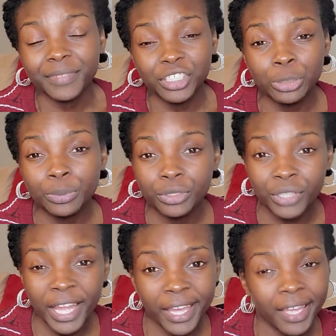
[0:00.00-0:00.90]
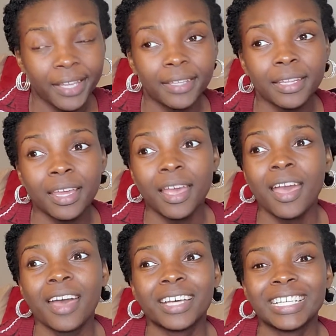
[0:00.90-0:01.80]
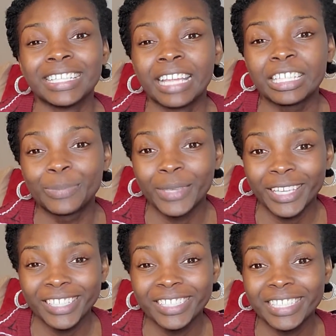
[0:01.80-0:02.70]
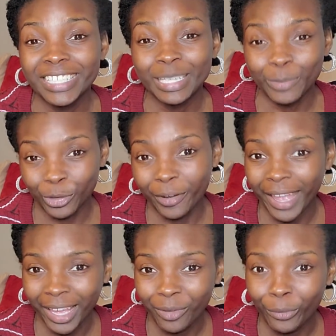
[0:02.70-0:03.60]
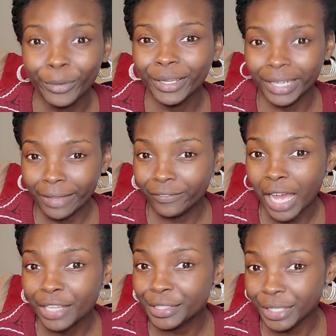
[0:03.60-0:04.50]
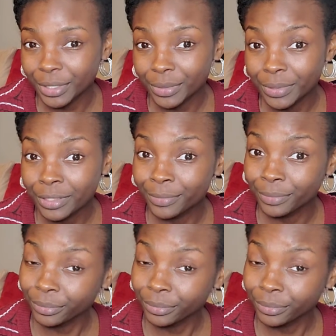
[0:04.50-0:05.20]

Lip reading: She portrayed a lesbian Democrat working at Fox News.